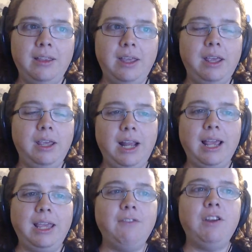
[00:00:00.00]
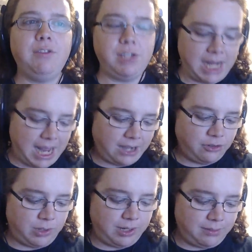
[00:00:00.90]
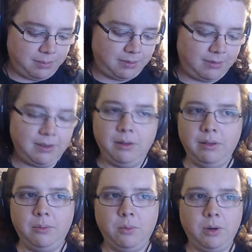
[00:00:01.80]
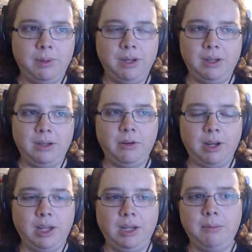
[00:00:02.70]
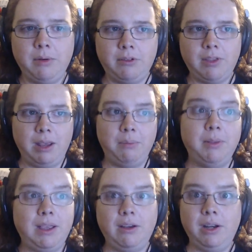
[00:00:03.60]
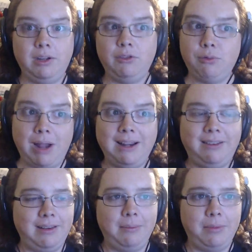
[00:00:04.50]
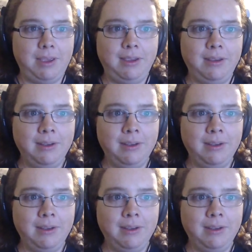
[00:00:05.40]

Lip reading: they like even if she had joined them, it still would have been a tricky numbers thing. But they could have tried something.